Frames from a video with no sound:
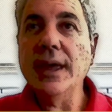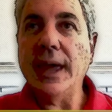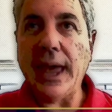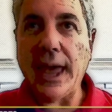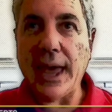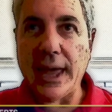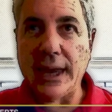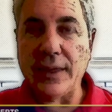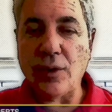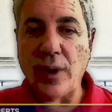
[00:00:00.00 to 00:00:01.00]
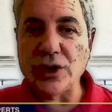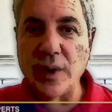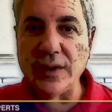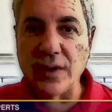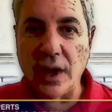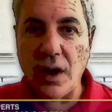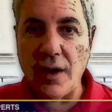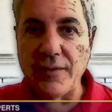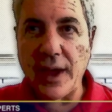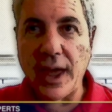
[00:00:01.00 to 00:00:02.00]
and get the HOA sign
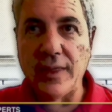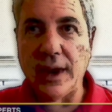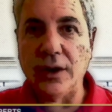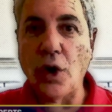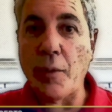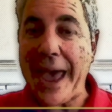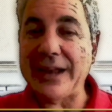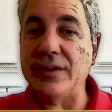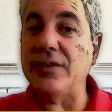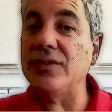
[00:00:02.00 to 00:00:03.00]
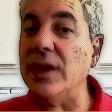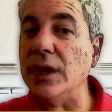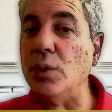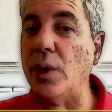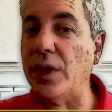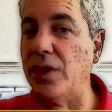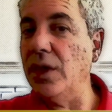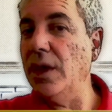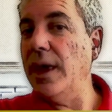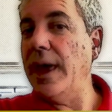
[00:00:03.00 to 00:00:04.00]
off and then go back to the city with
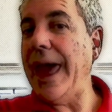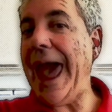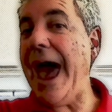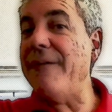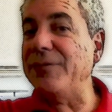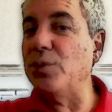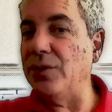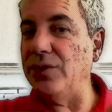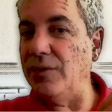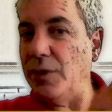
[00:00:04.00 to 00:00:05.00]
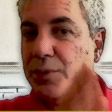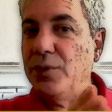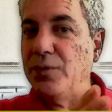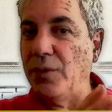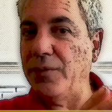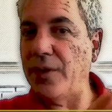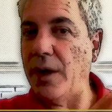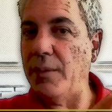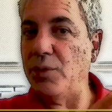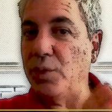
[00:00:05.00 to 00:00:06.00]
after receiving approval
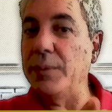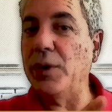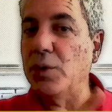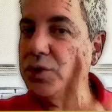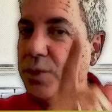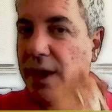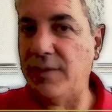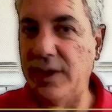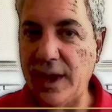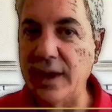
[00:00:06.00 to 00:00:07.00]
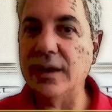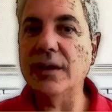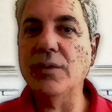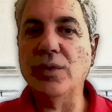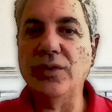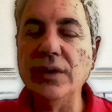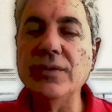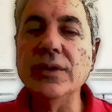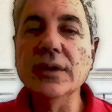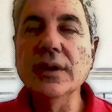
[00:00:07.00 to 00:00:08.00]
from the rebuild, which we haven't yet
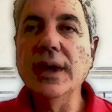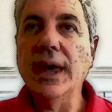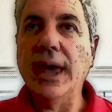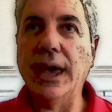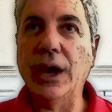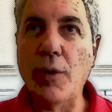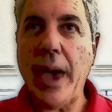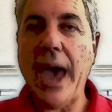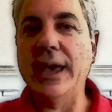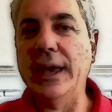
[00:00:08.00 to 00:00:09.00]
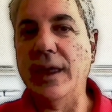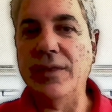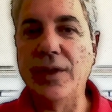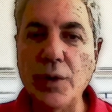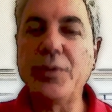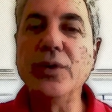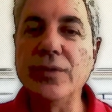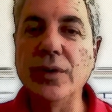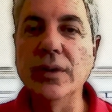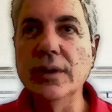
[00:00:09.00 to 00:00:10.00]
received, and go back and get their
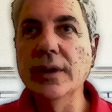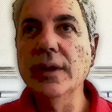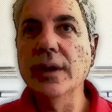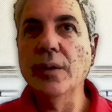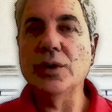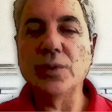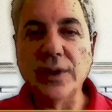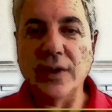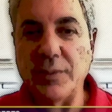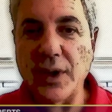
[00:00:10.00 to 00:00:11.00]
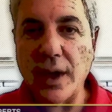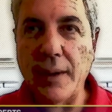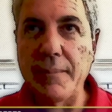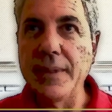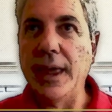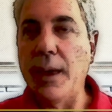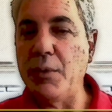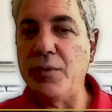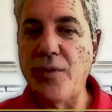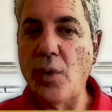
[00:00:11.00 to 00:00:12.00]
approval, which will take some time and
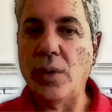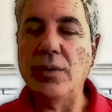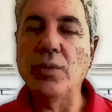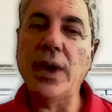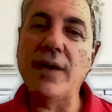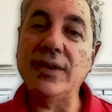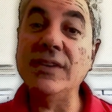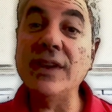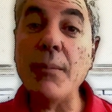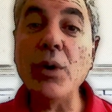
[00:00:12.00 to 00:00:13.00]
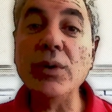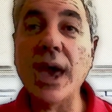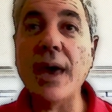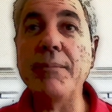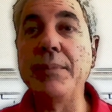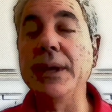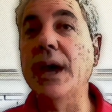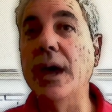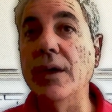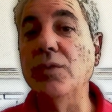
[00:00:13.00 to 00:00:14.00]
move forward. We haven't demoed yet
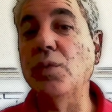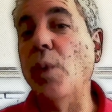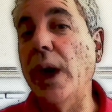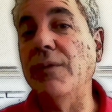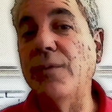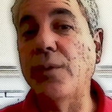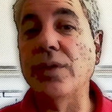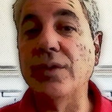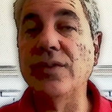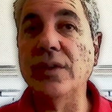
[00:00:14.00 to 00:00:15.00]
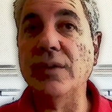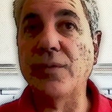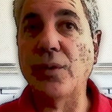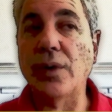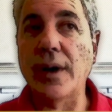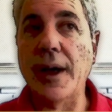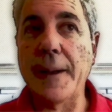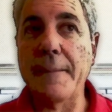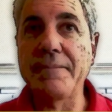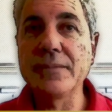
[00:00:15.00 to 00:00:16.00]
because we're waiting for the for
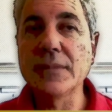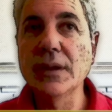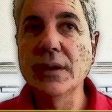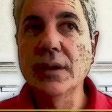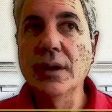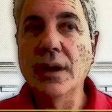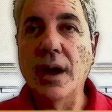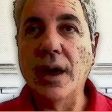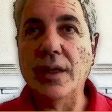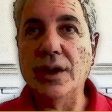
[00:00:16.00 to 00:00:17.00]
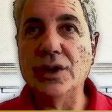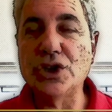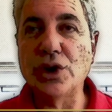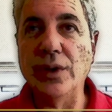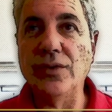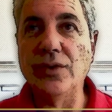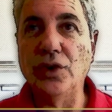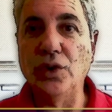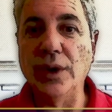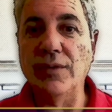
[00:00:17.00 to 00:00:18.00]
um, uh, insurance
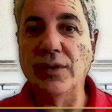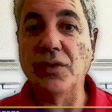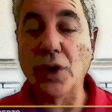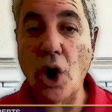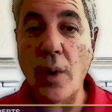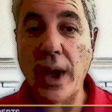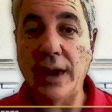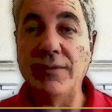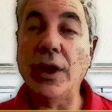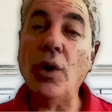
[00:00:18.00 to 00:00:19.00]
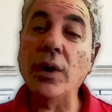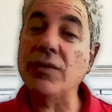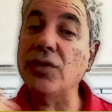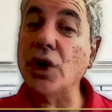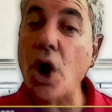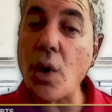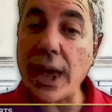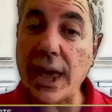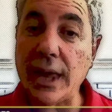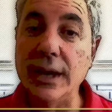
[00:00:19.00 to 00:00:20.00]
to give us the go ahead. If they don't give us the go
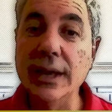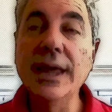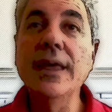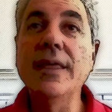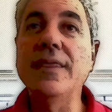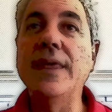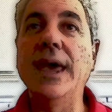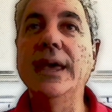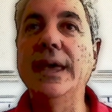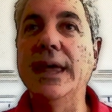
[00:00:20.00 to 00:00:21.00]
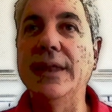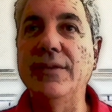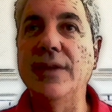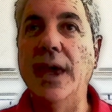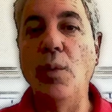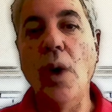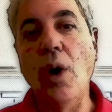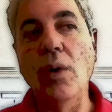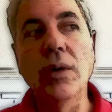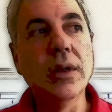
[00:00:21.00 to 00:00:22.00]
ahead, they can say,
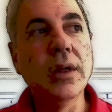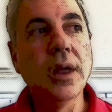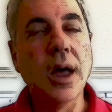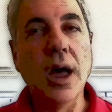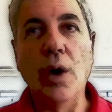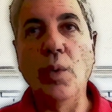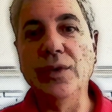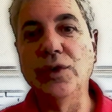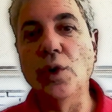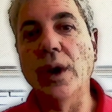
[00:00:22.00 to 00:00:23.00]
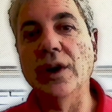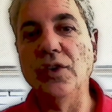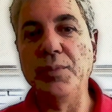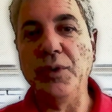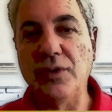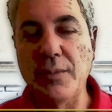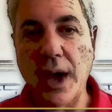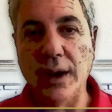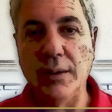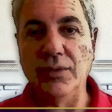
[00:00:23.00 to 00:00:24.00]
well, uh, we still want to dispute some
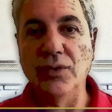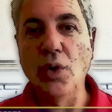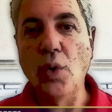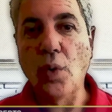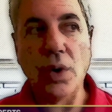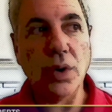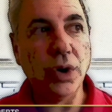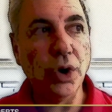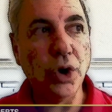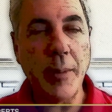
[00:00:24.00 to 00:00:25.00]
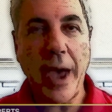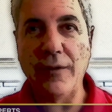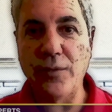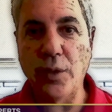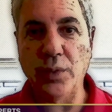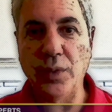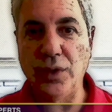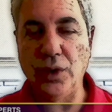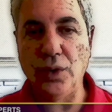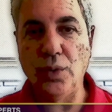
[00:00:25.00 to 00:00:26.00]
items or go back and forth with
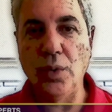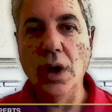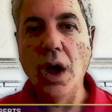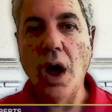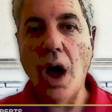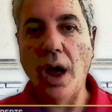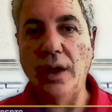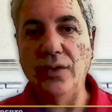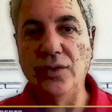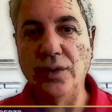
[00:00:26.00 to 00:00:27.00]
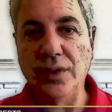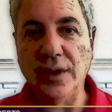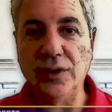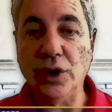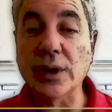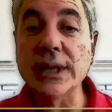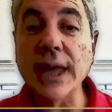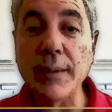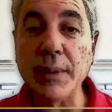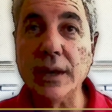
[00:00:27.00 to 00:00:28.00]
you on certain things that you're
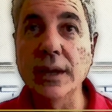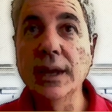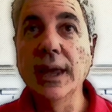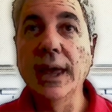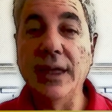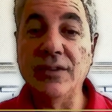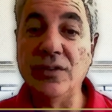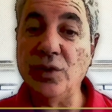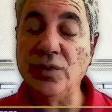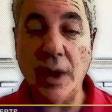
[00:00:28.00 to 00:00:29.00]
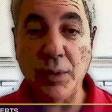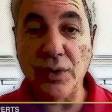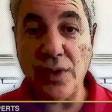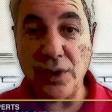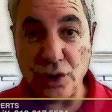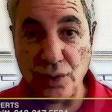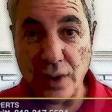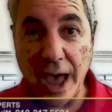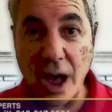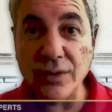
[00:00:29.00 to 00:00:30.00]
claiming. And since you've demoed your
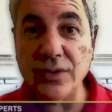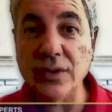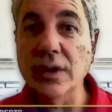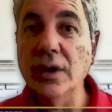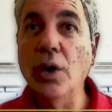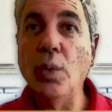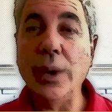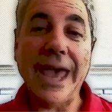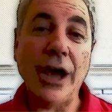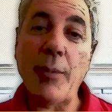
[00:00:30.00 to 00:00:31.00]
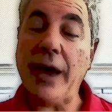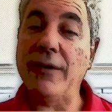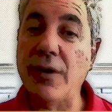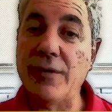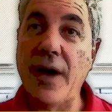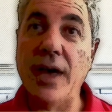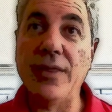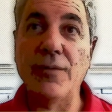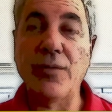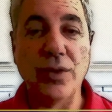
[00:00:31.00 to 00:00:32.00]
house, we can't go back and verify. Therefore,